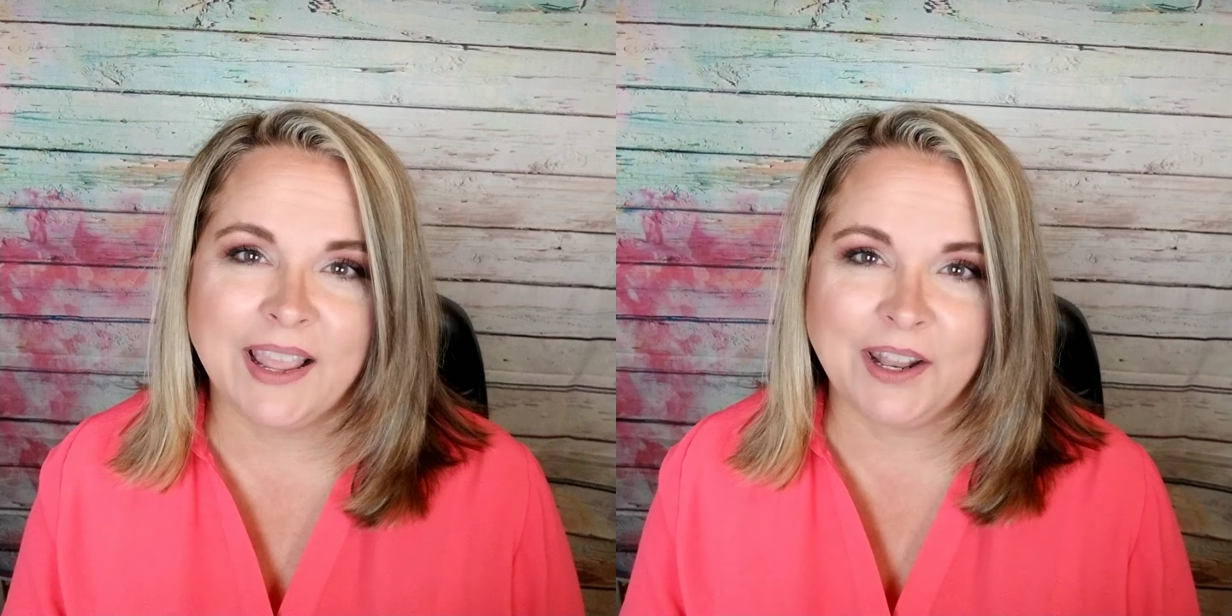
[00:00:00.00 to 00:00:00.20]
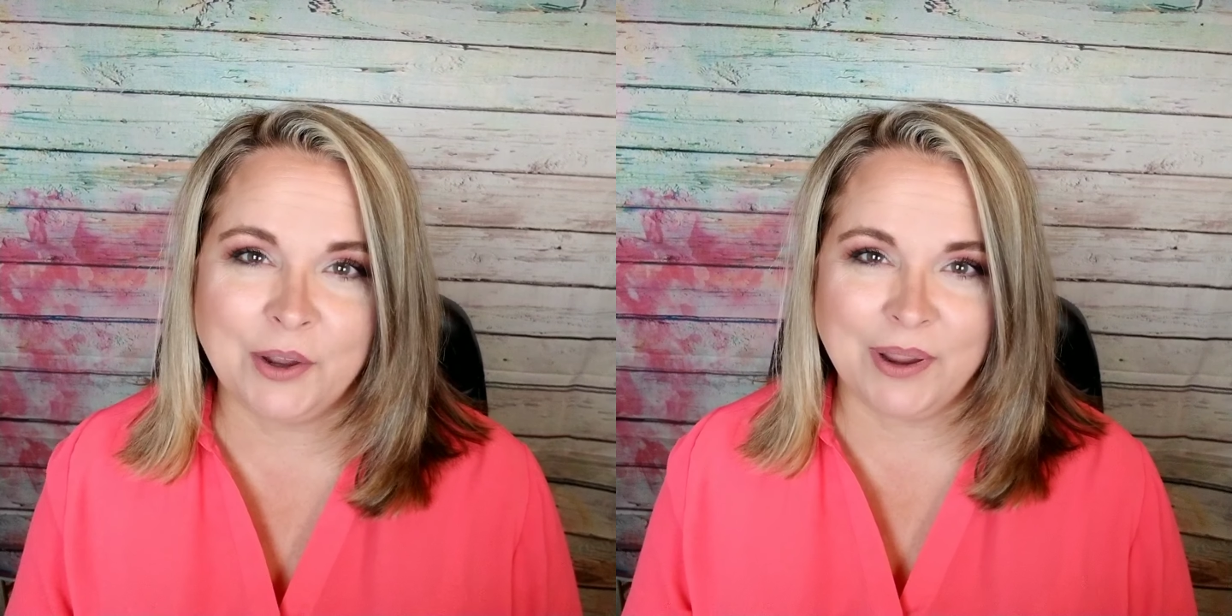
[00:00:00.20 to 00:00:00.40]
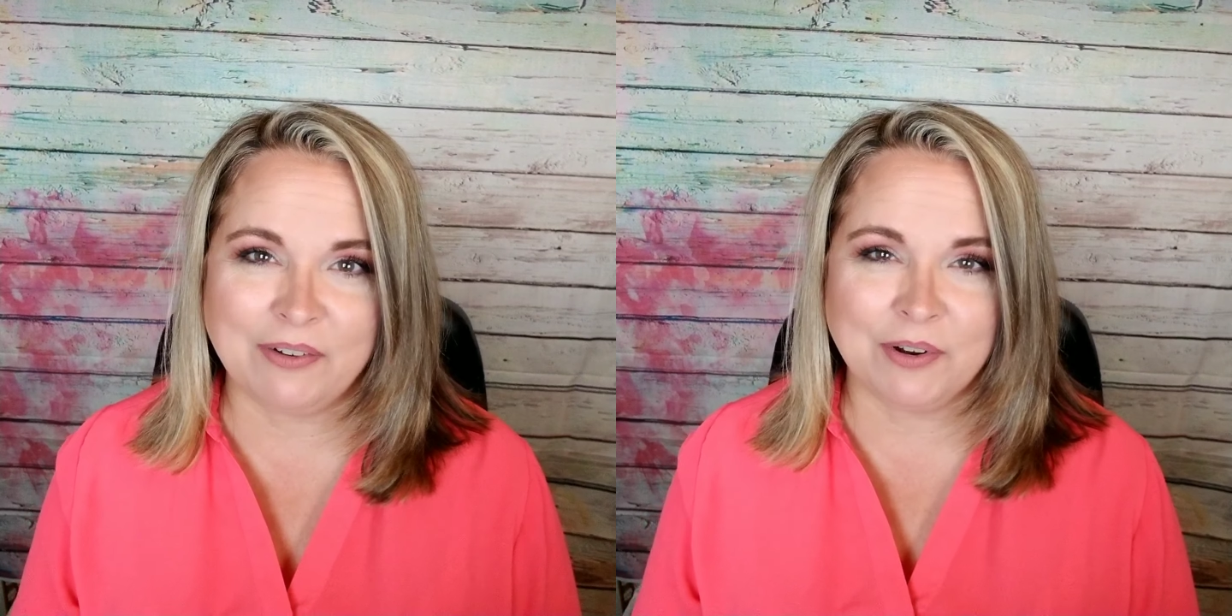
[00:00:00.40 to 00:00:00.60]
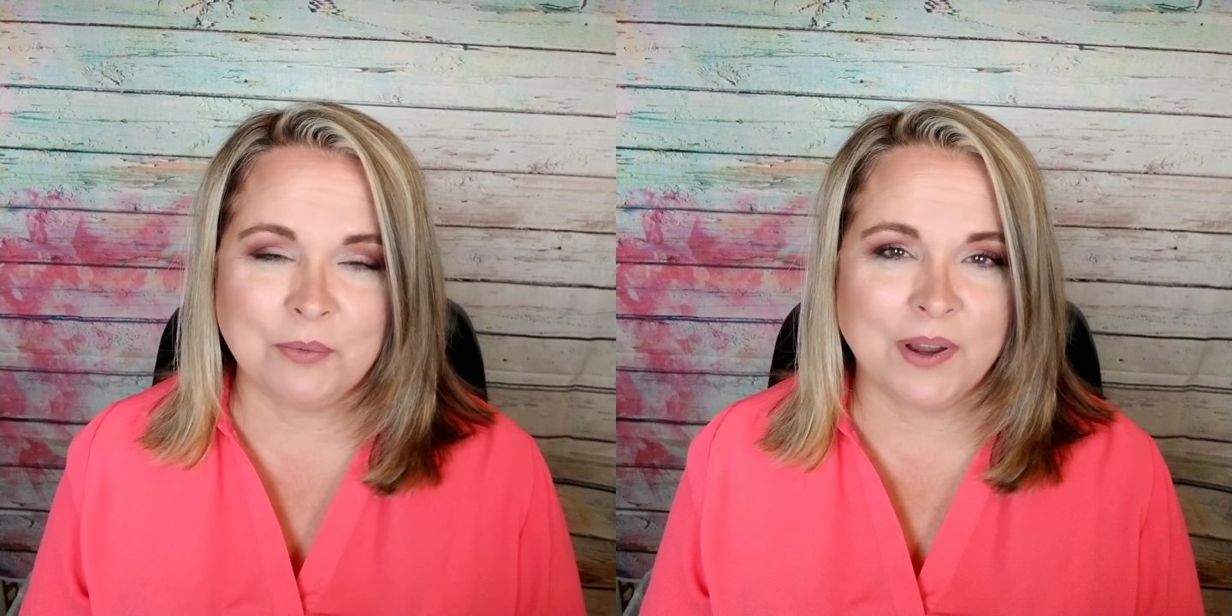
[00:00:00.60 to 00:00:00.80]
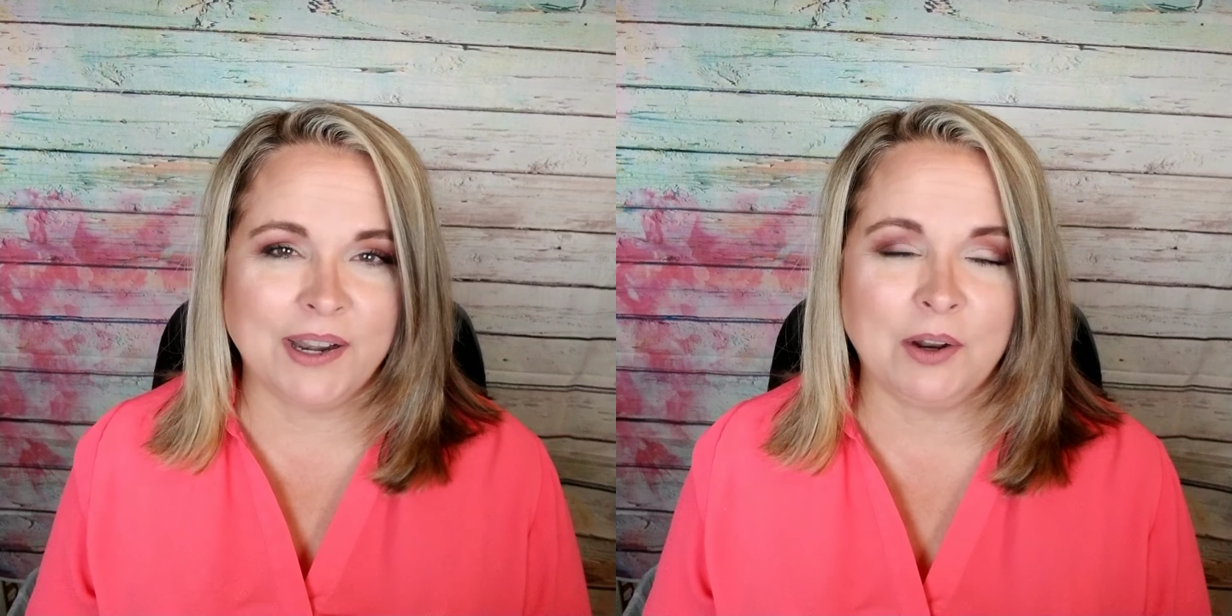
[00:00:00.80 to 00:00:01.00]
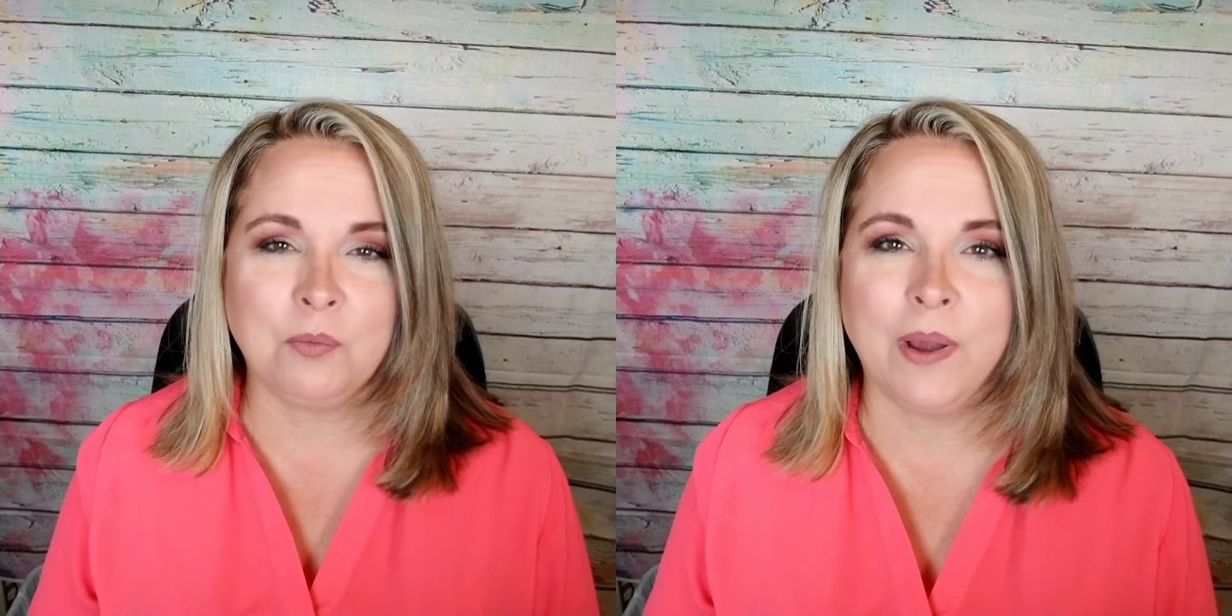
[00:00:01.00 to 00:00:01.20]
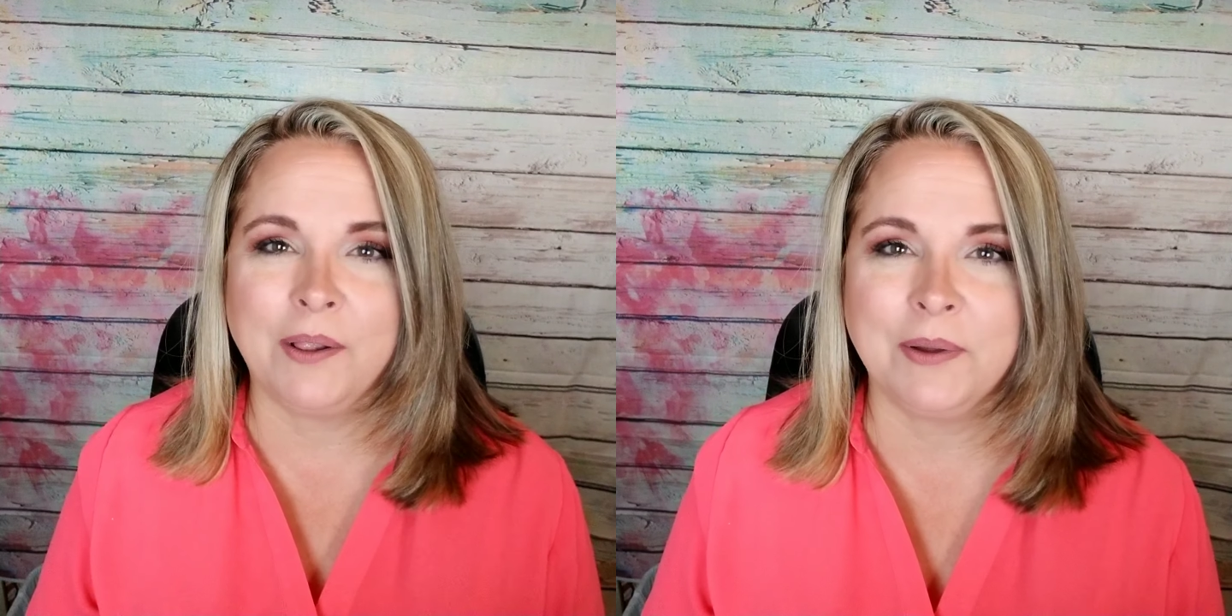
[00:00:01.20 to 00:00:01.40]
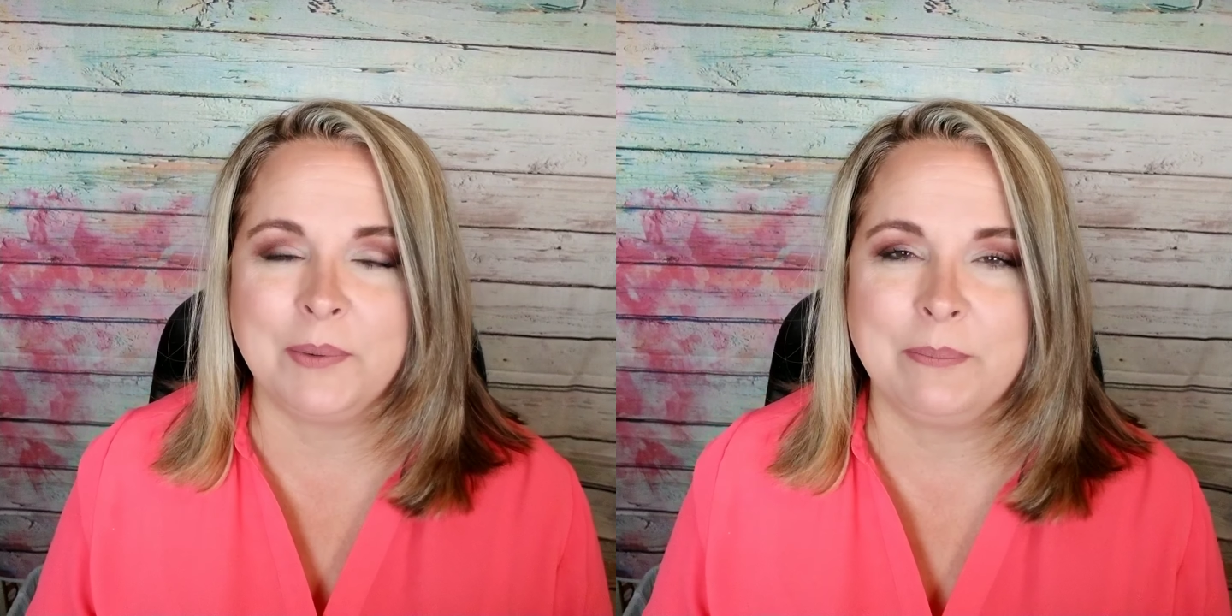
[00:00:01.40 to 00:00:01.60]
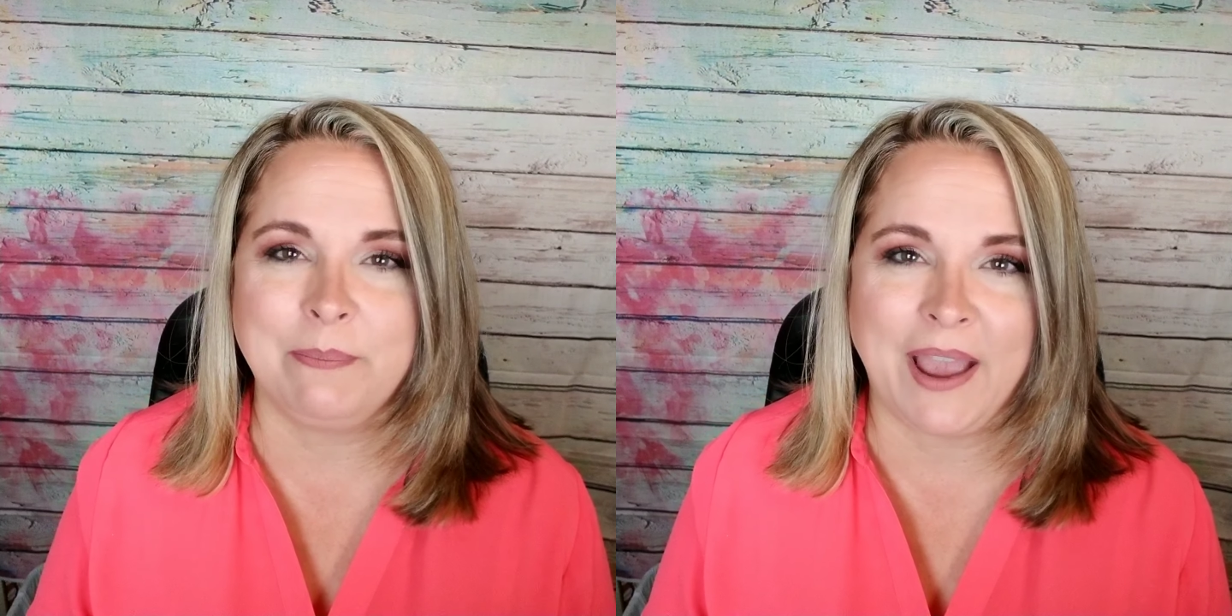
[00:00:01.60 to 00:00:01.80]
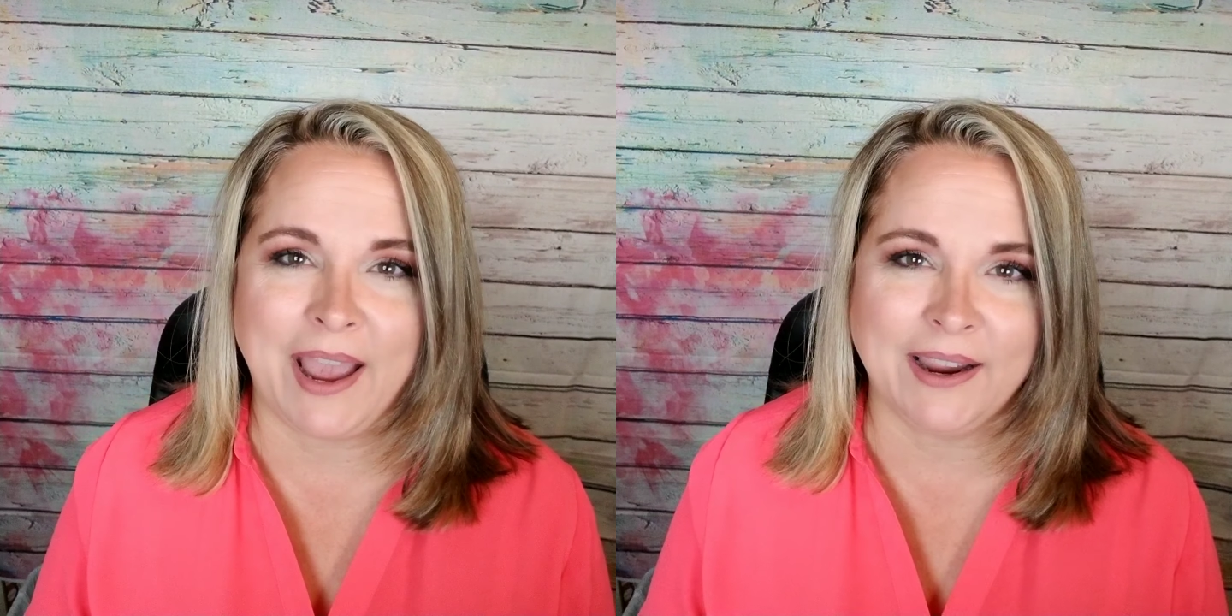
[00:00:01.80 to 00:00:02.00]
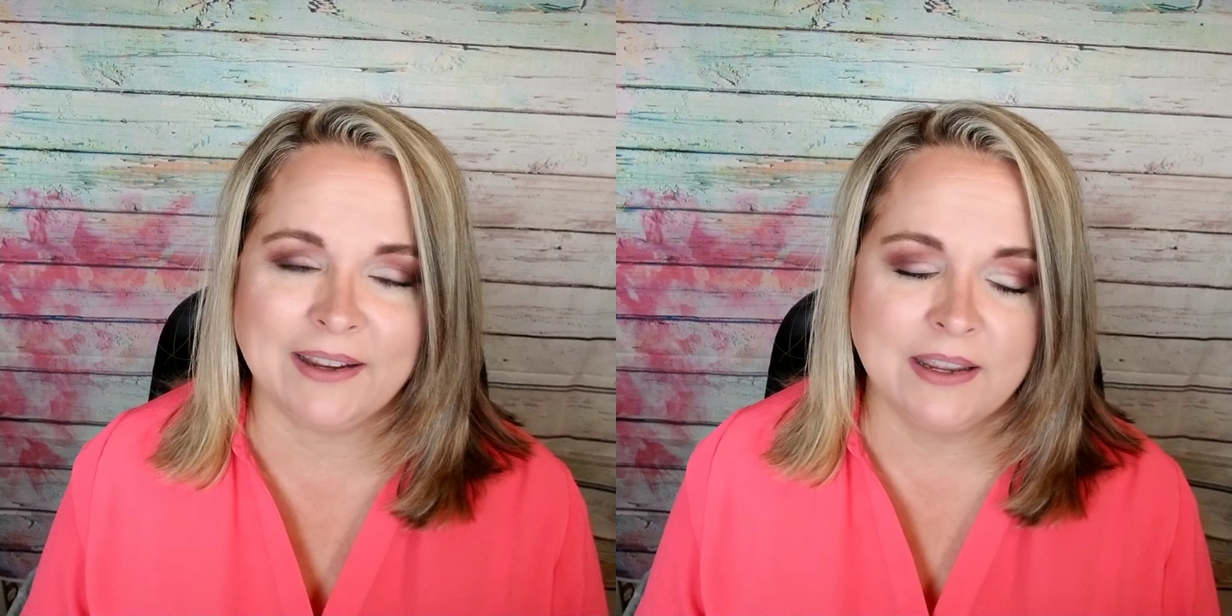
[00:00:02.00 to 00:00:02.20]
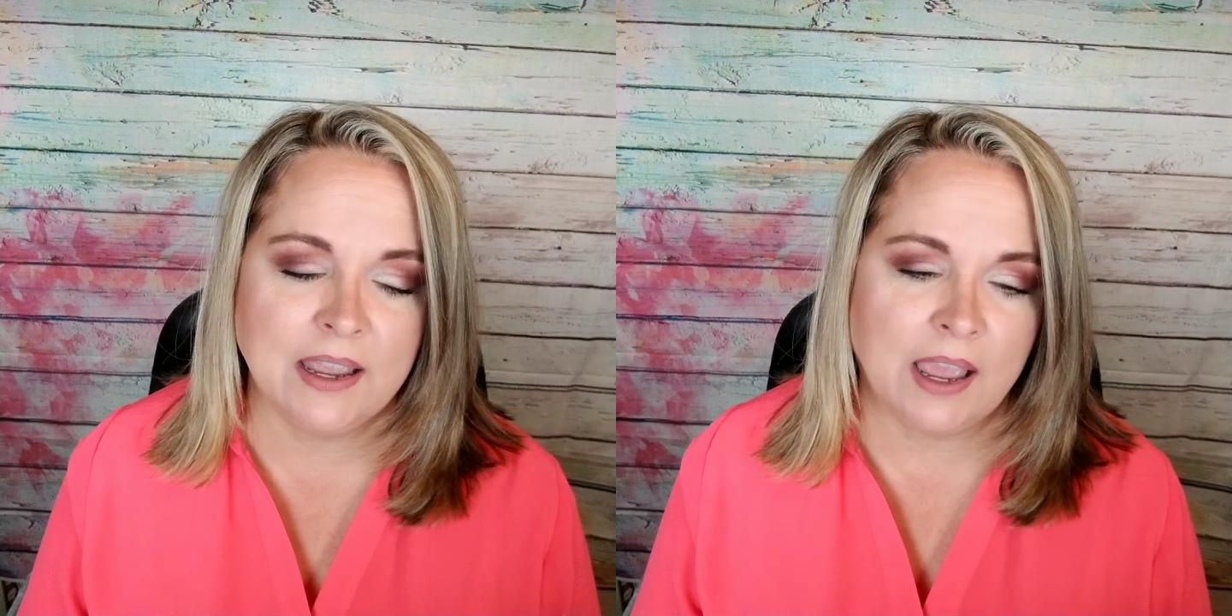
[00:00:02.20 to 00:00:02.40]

Hello everyone and welcome back.